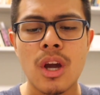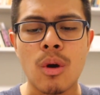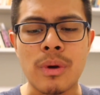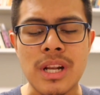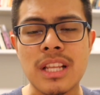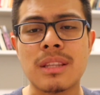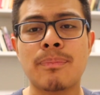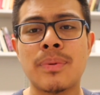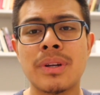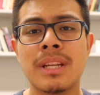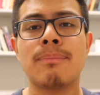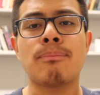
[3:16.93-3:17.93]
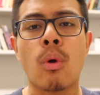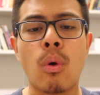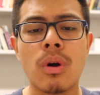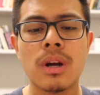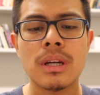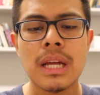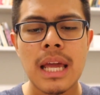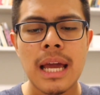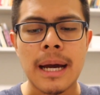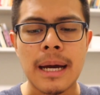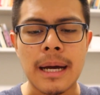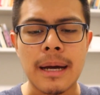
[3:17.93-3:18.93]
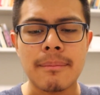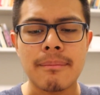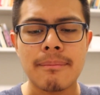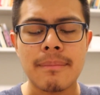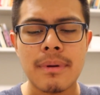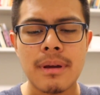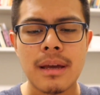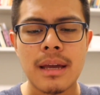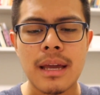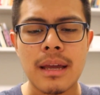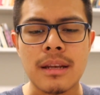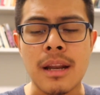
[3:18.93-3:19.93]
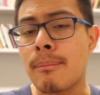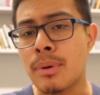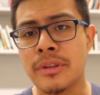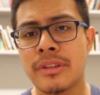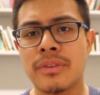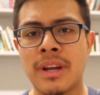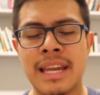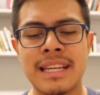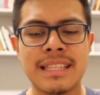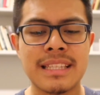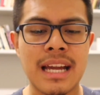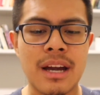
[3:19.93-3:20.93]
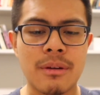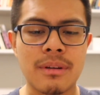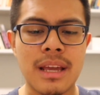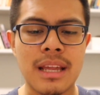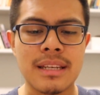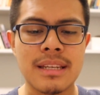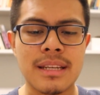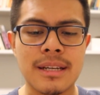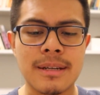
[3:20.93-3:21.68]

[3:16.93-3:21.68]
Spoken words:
which is pretty poor numbers for Hadestown, and